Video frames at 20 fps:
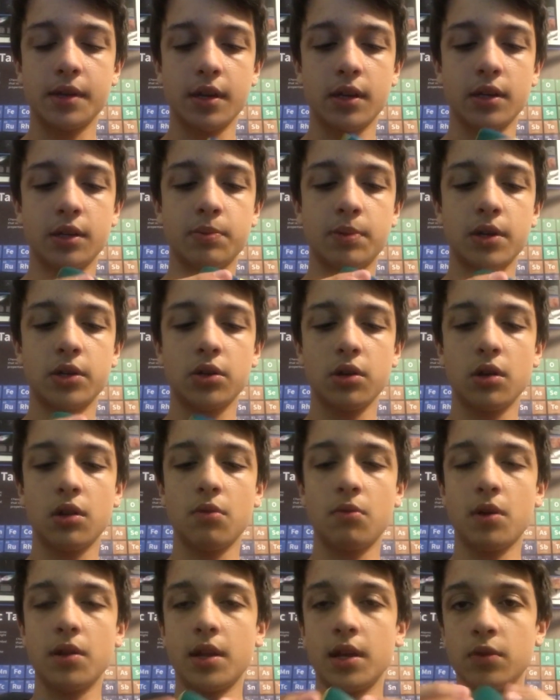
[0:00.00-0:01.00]
like, especially on
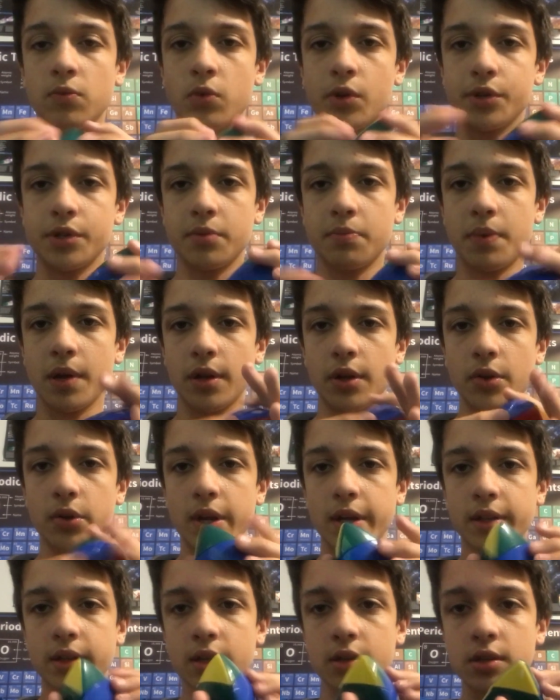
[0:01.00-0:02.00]
the one that wasn't pillowed
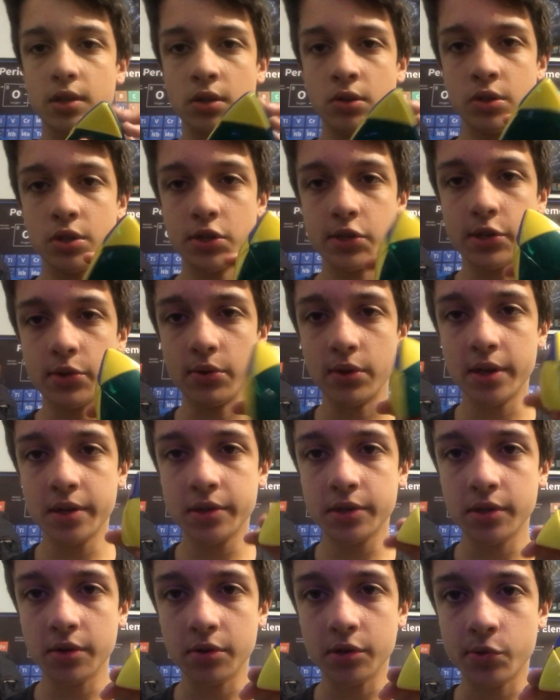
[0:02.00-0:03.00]
like this, you just do
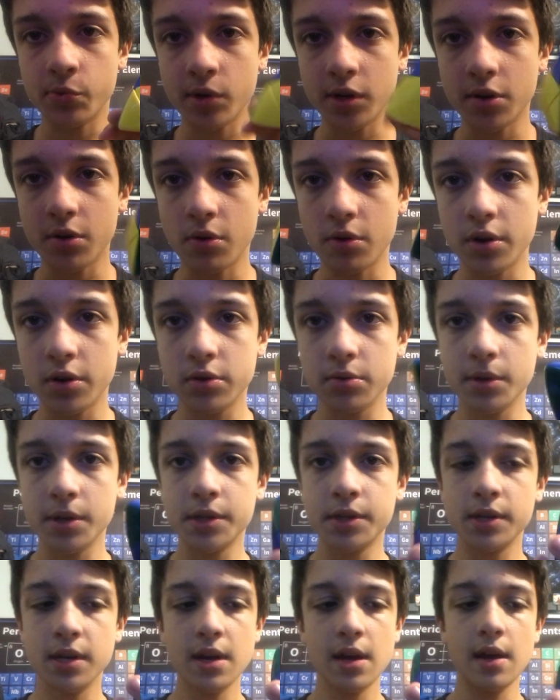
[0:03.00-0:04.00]
this, so it's one corner
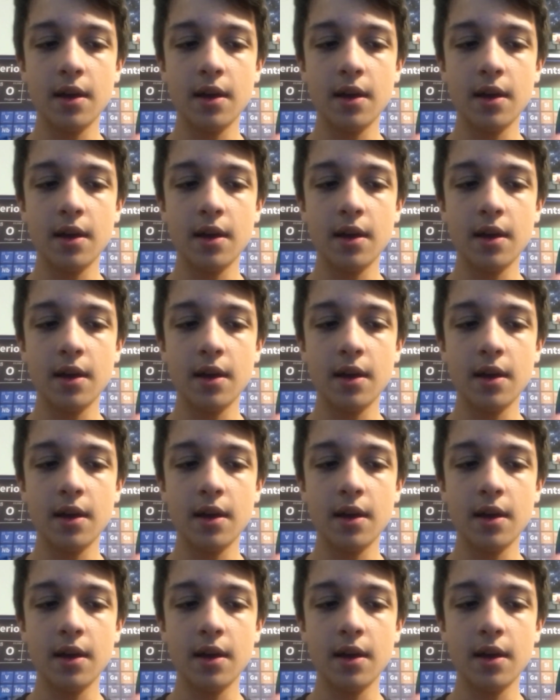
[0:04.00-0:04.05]
twist,